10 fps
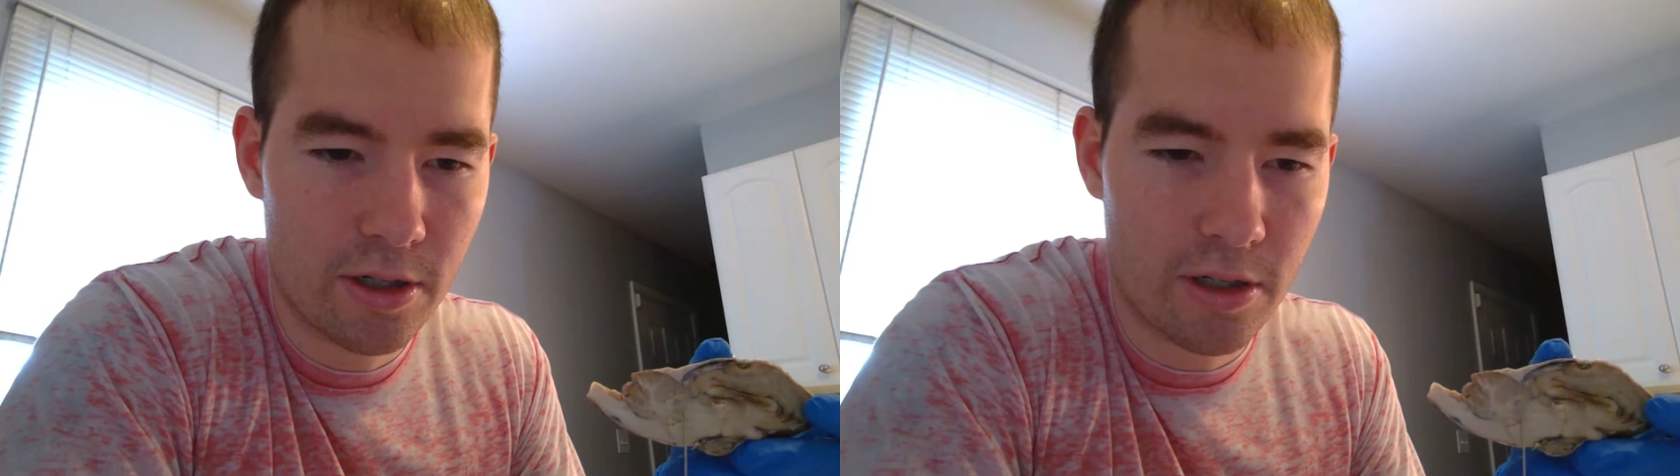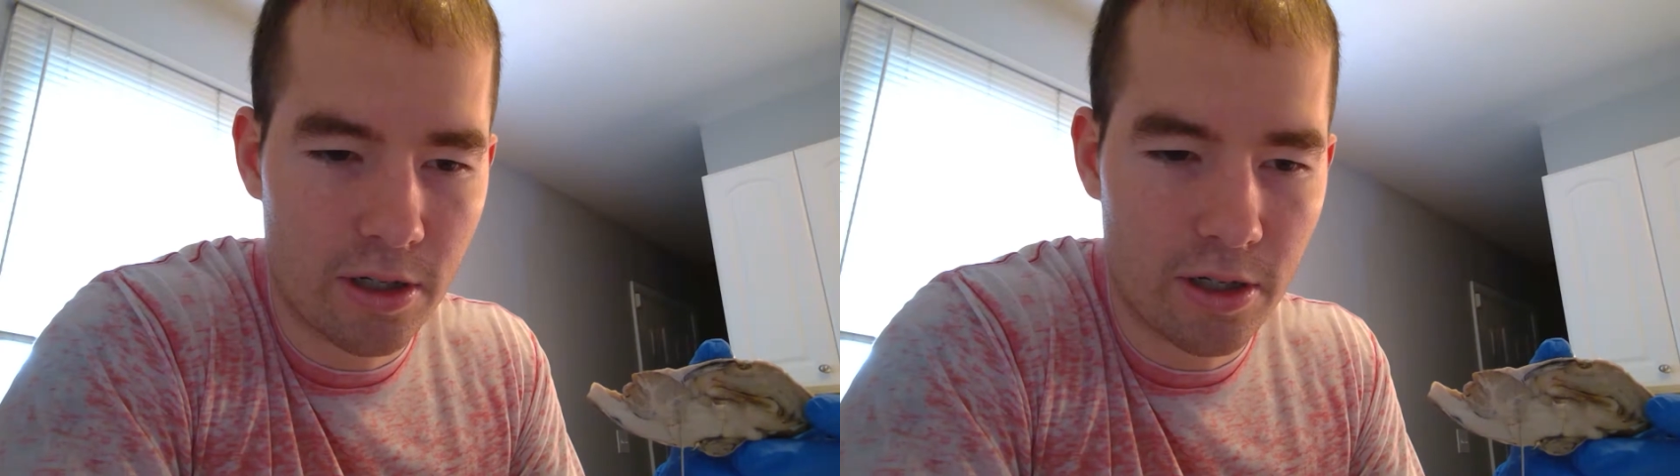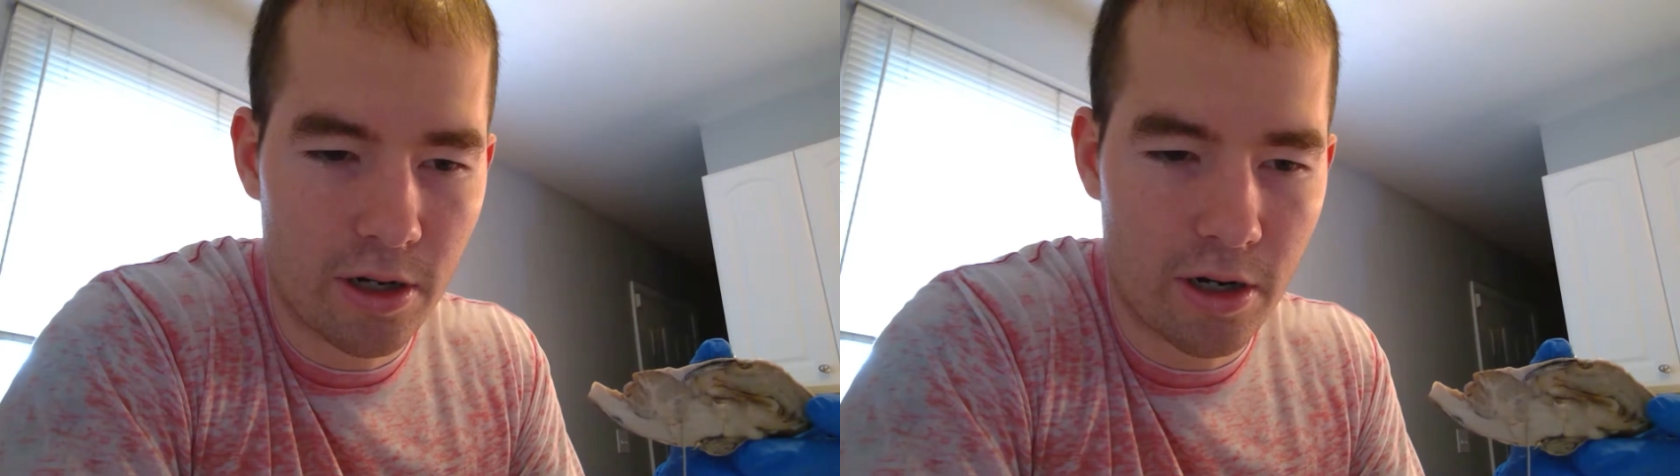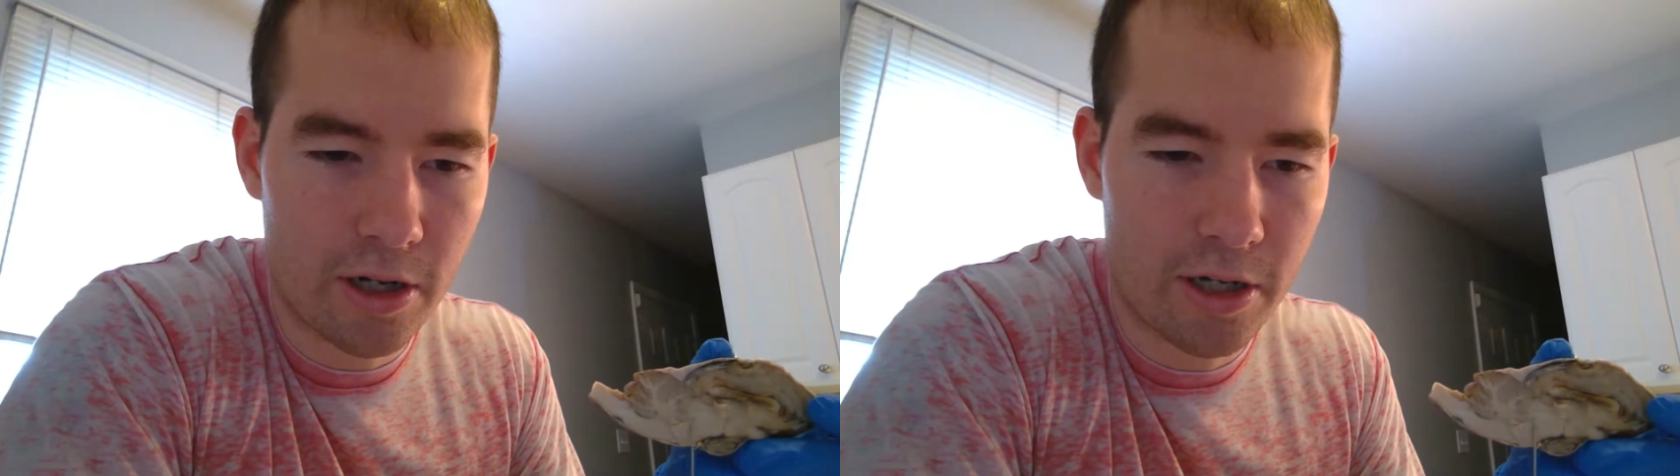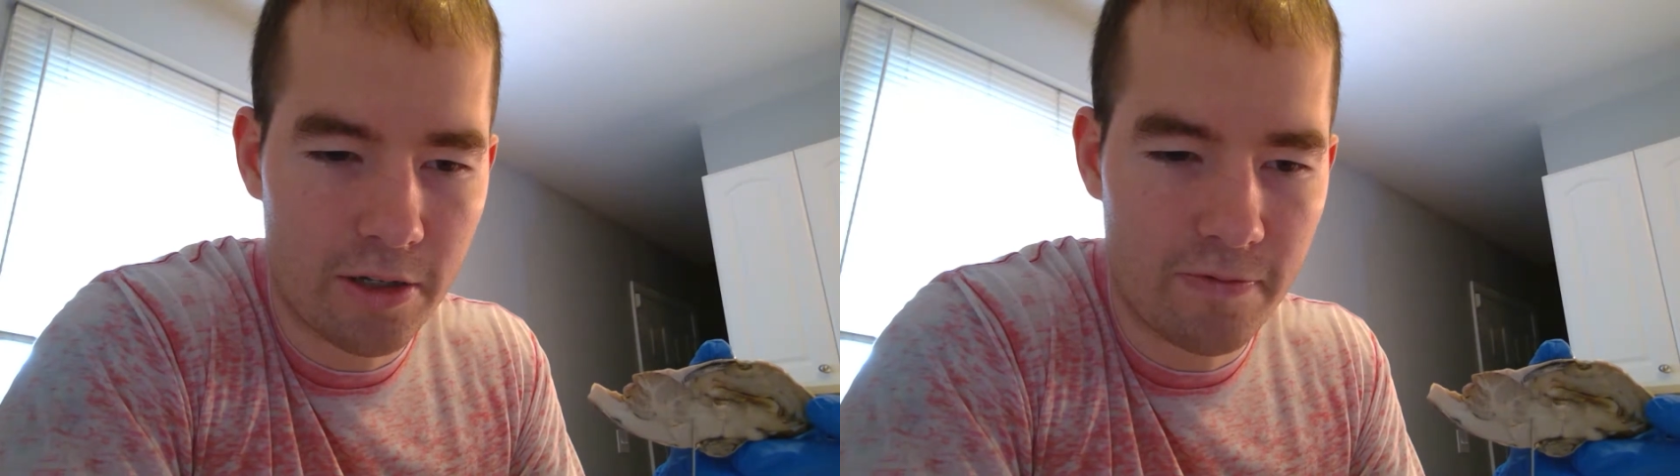and then our
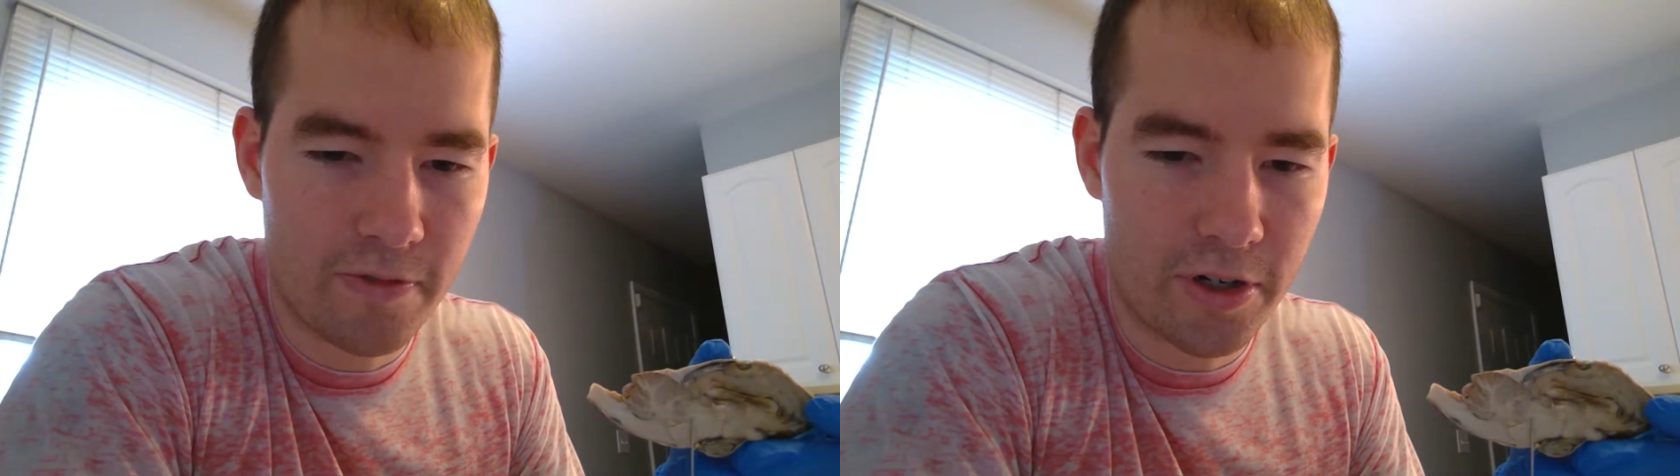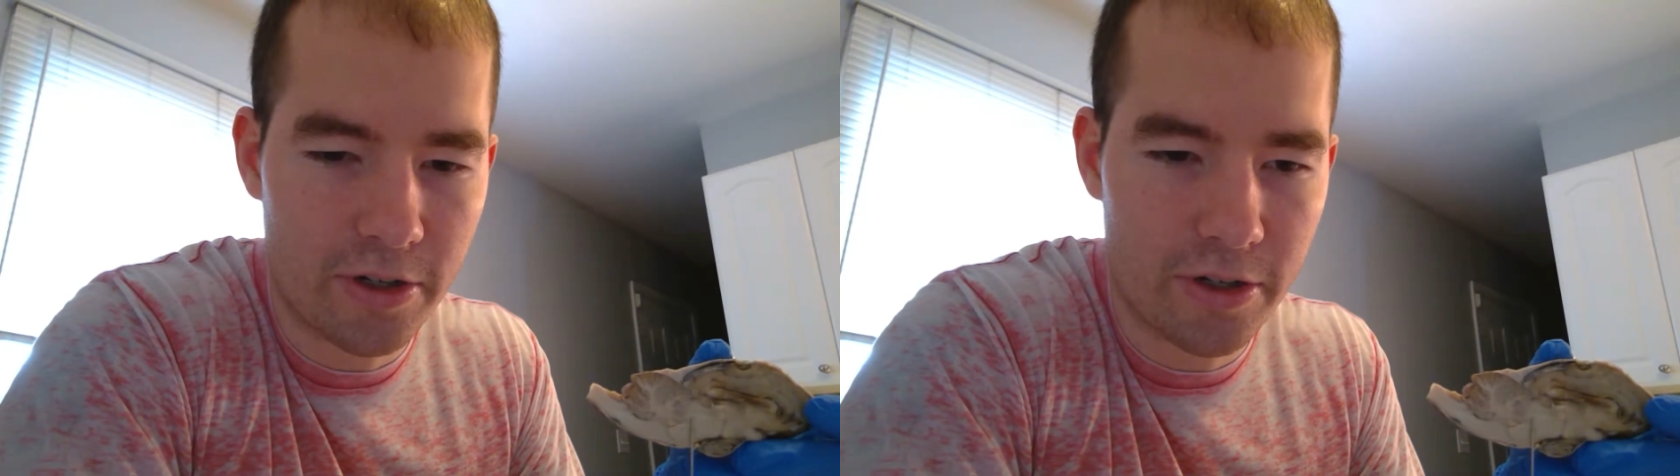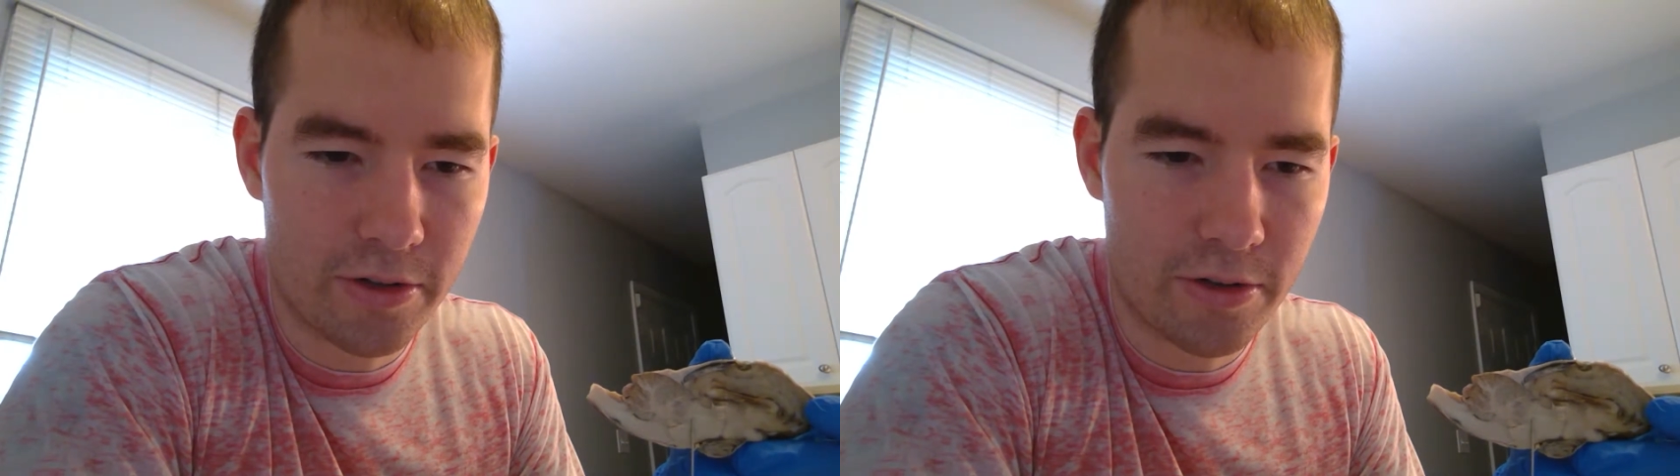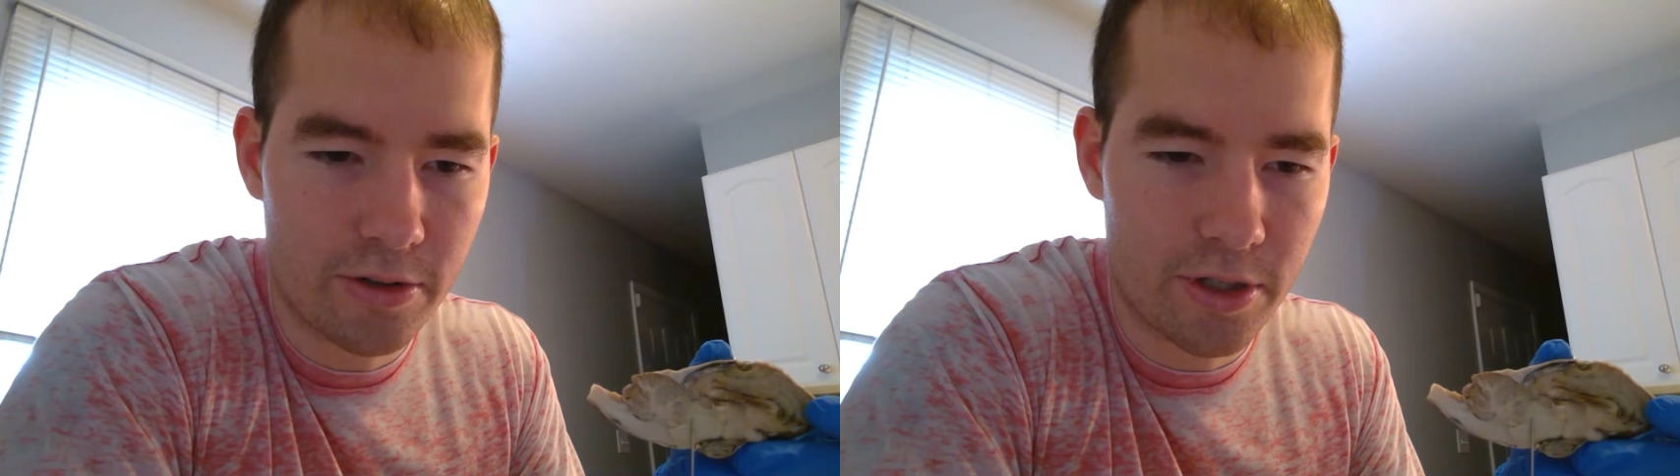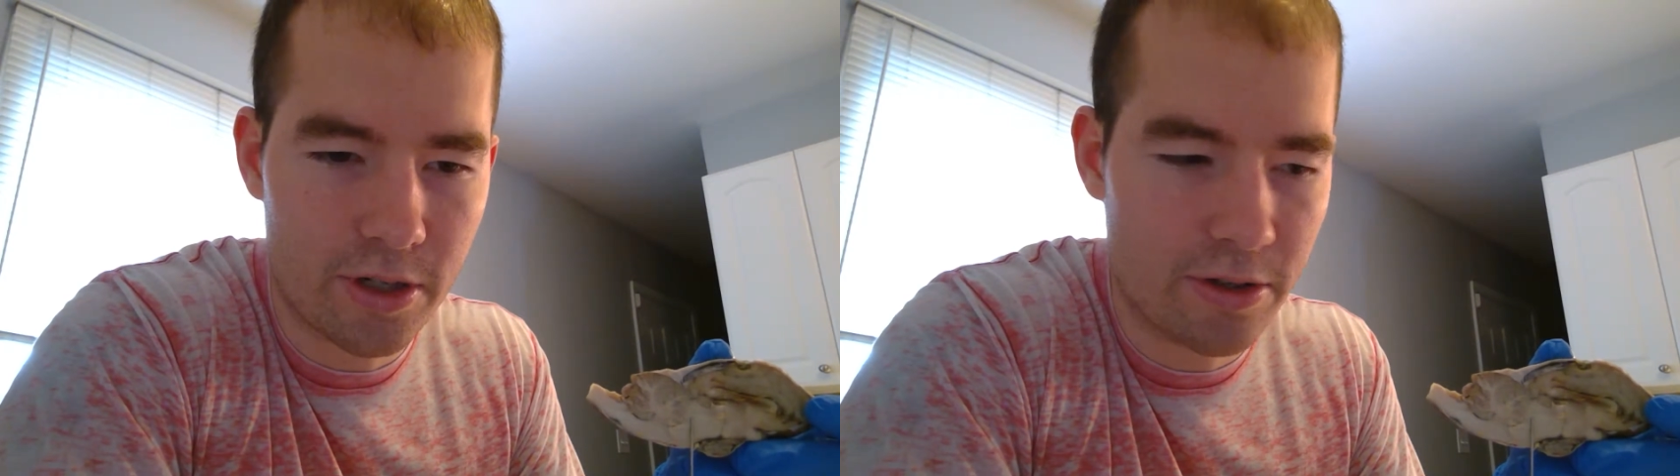inferior
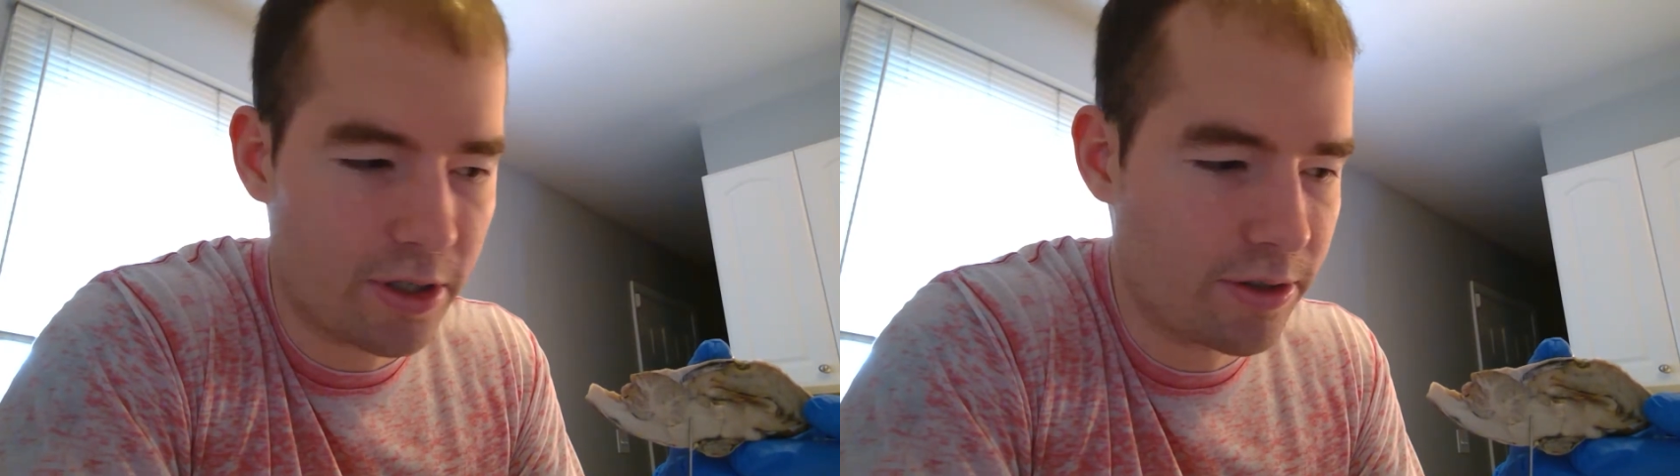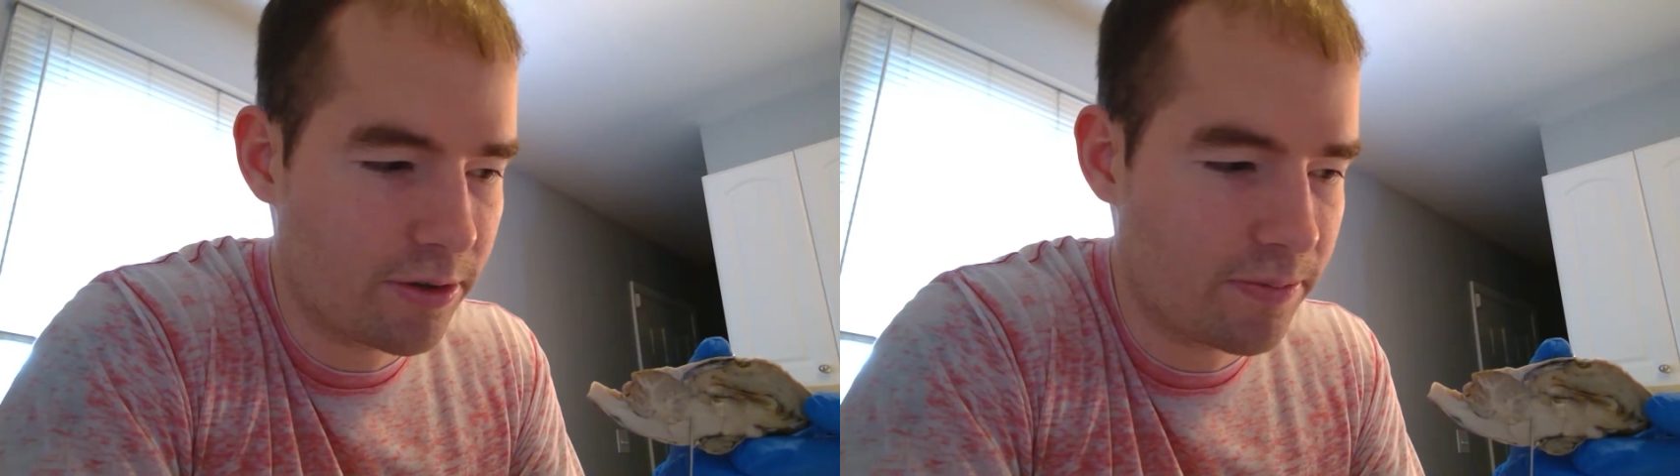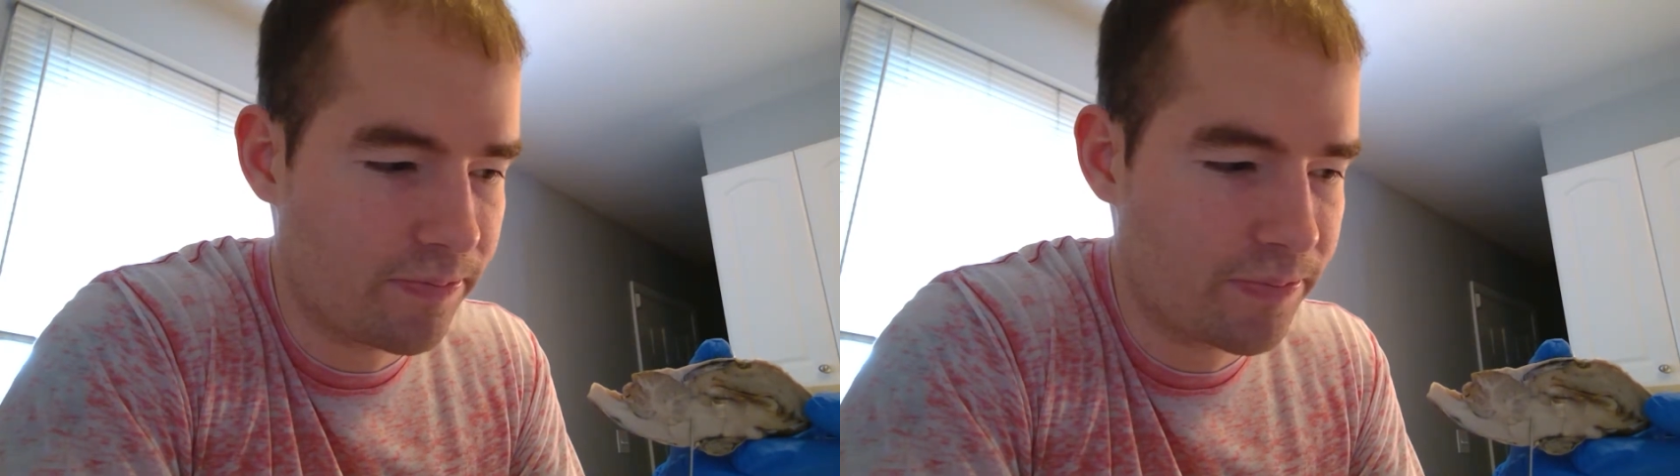colliculus.